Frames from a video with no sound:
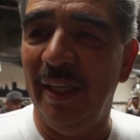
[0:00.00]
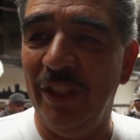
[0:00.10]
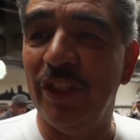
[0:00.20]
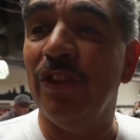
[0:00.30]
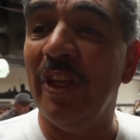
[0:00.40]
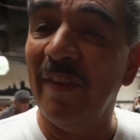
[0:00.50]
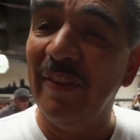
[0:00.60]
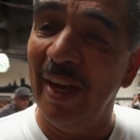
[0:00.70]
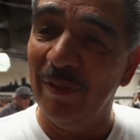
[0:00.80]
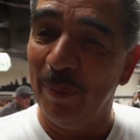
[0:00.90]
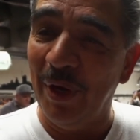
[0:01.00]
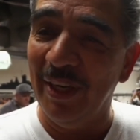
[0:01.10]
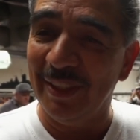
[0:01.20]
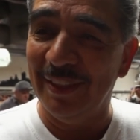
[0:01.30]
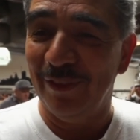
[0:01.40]
Just that you have to have the
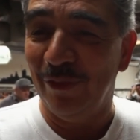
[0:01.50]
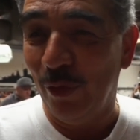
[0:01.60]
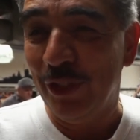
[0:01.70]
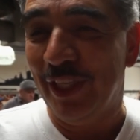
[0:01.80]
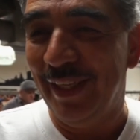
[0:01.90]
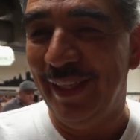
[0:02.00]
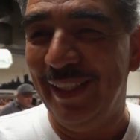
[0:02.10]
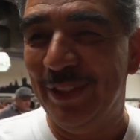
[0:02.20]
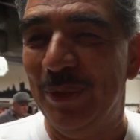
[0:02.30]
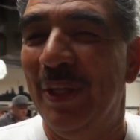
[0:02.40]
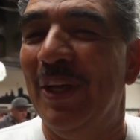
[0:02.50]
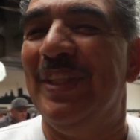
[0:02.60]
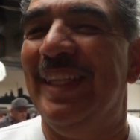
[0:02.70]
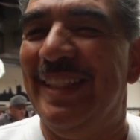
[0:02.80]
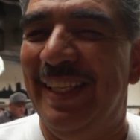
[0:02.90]
product. Fortunately, in
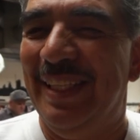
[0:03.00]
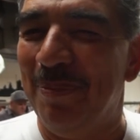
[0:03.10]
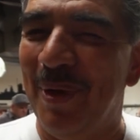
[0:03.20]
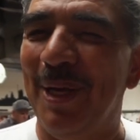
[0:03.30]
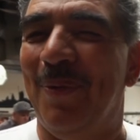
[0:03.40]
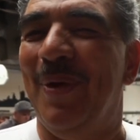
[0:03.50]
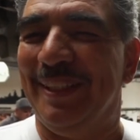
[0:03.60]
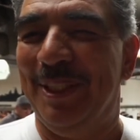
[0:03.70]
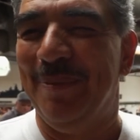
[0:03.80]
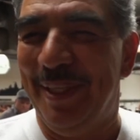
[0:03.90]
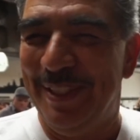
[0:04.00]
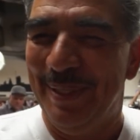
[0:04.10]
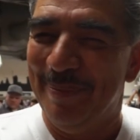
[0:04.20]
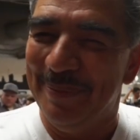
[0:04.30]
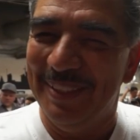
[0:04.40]
2010, the product walked into my
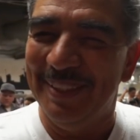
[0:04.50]
gym.